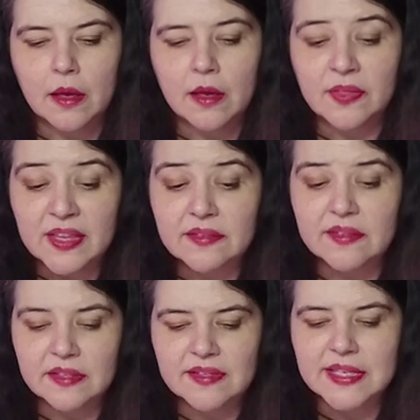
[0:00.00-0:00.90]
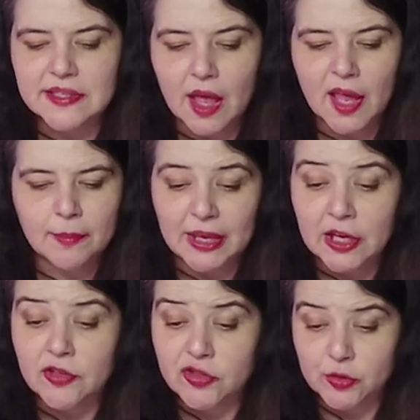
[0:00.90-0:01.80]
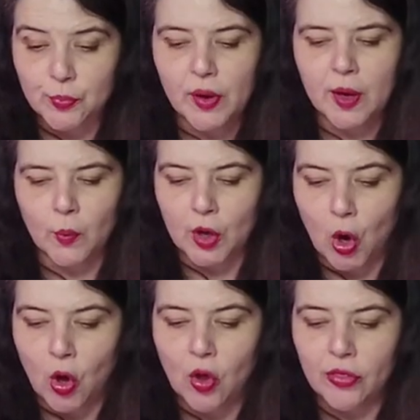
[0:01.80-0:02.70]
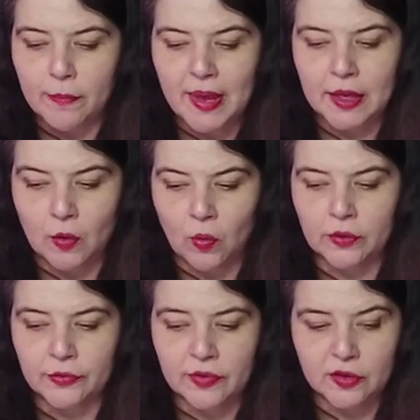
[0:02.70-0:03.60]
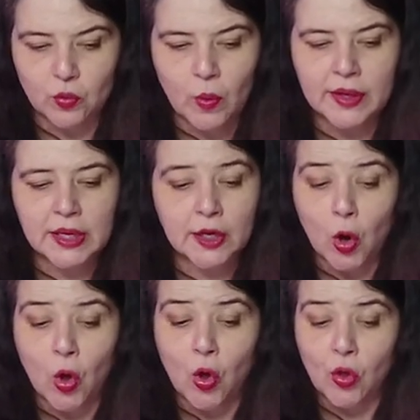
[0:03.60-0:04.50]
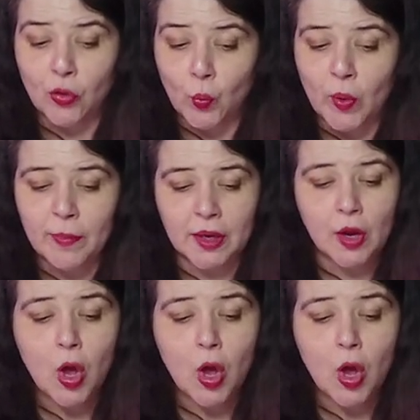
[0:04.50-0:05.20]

This is the time each spring when all the men older than 20 and all the women